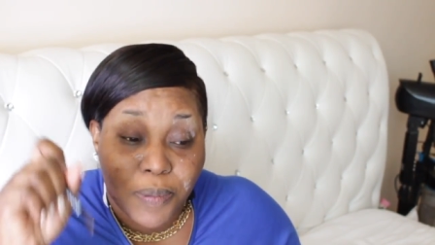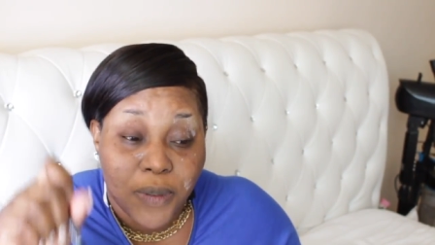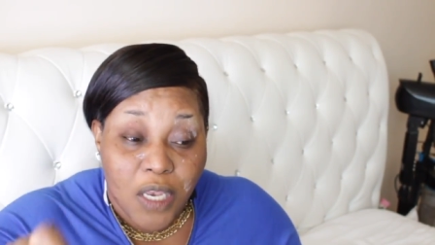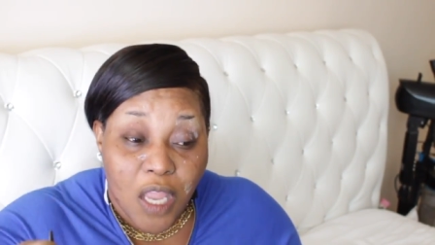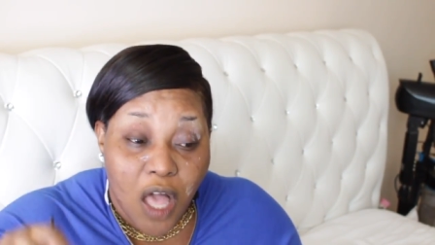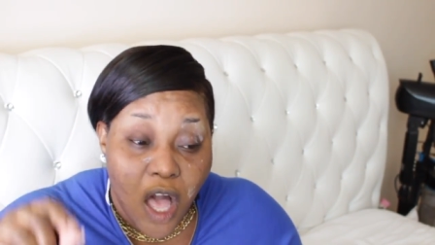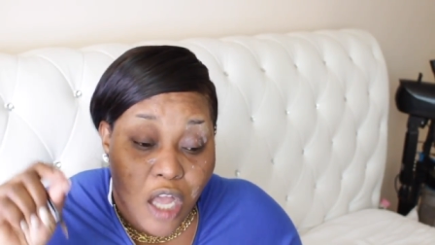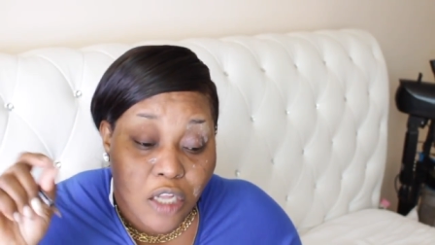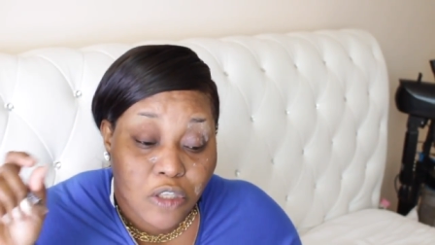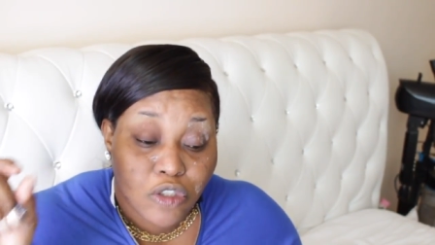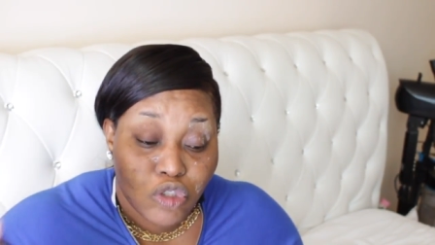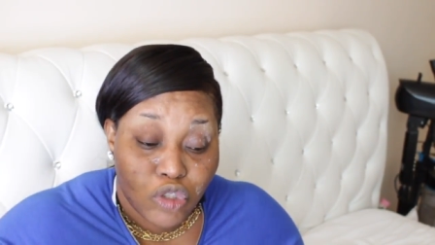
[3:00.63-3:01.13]

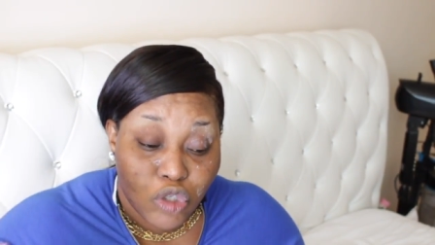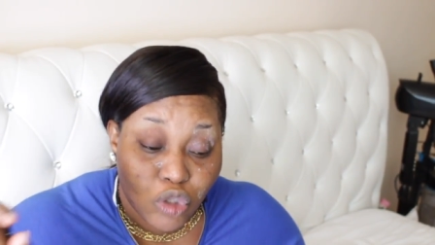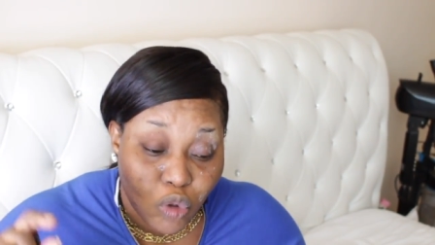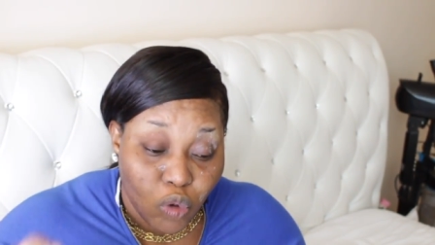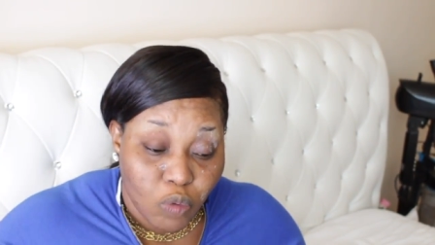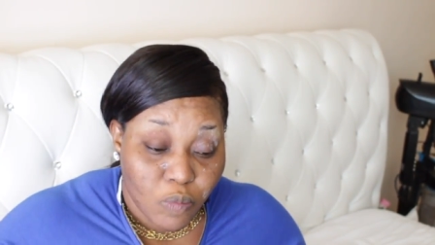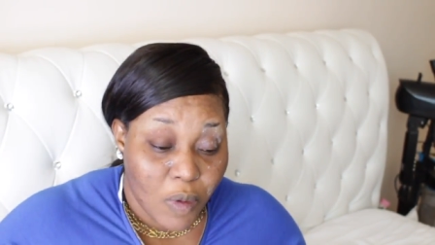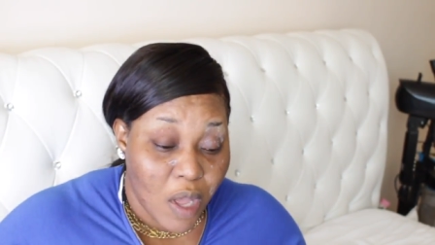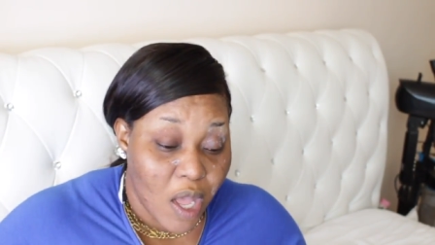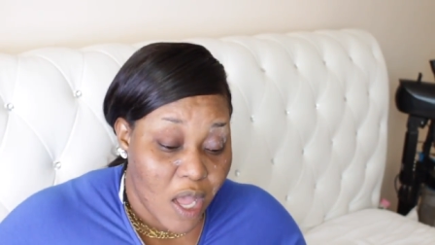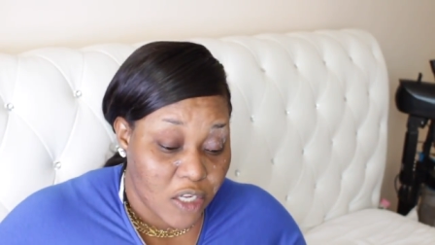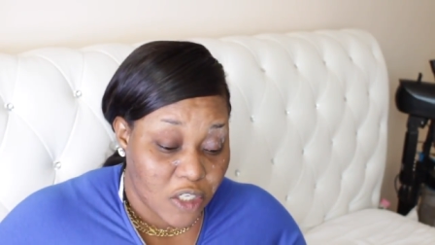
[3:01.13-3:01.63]
pluck
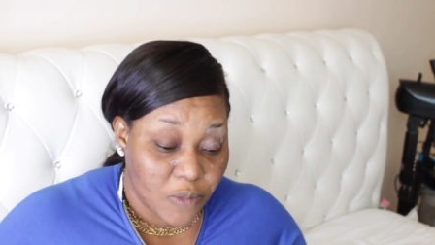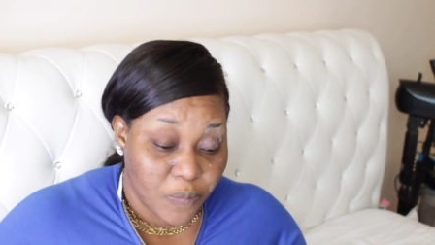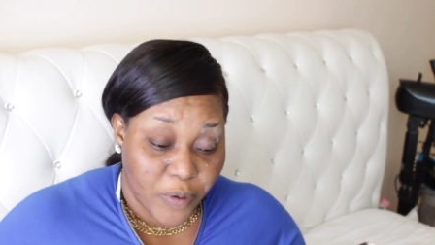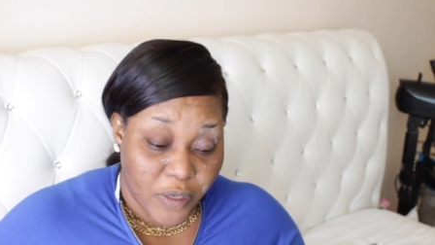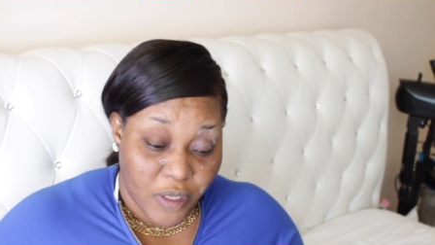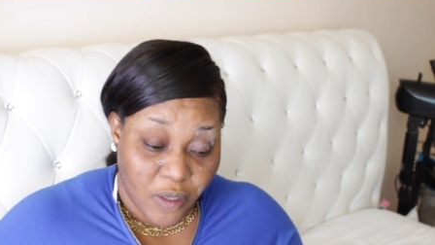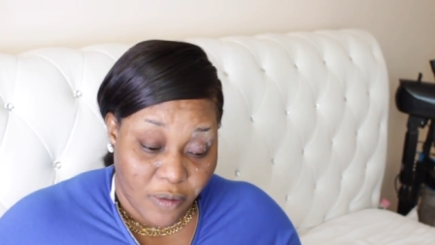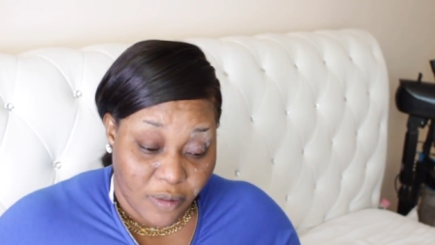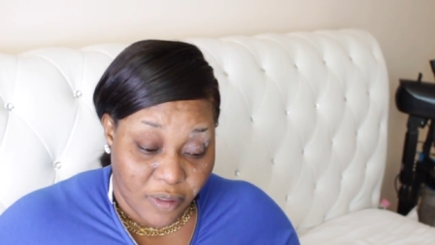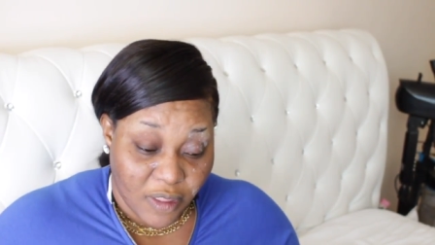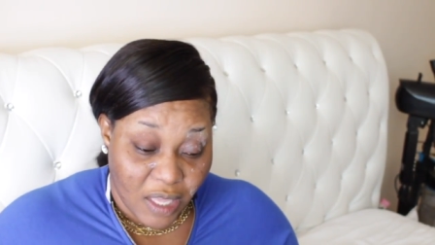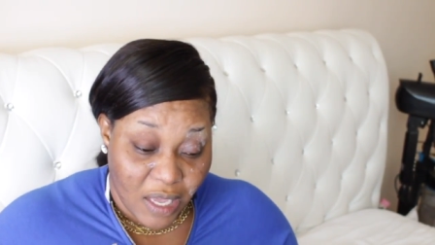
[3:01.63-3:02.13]
too much.
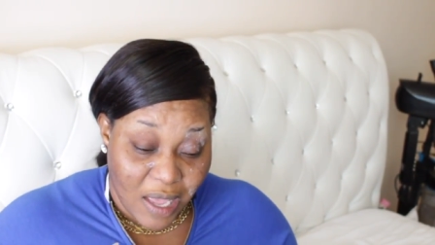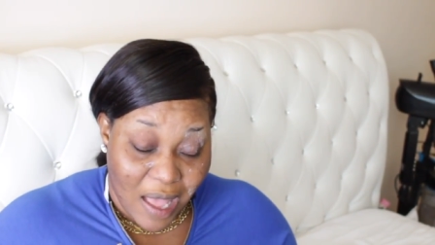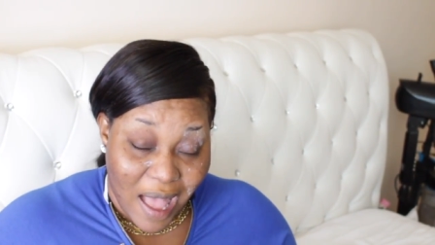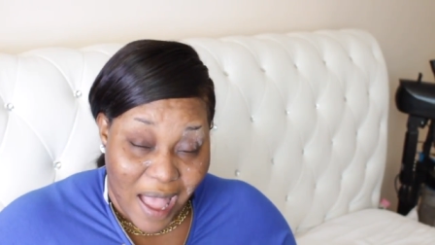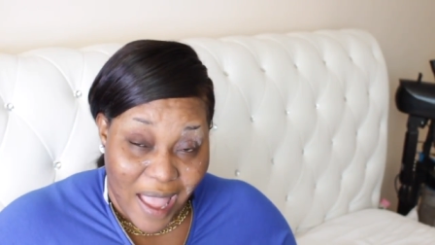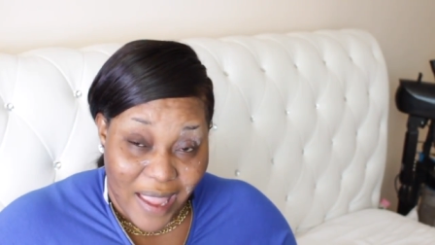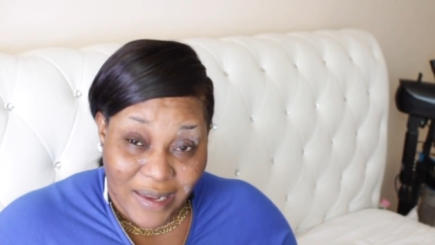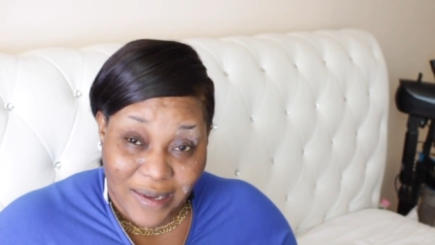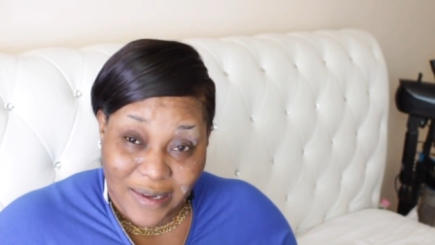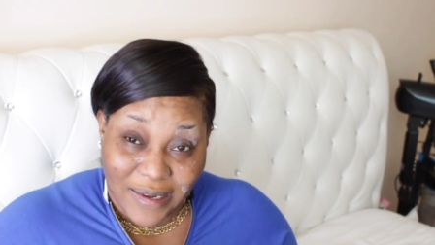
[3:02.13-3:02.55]
But you think I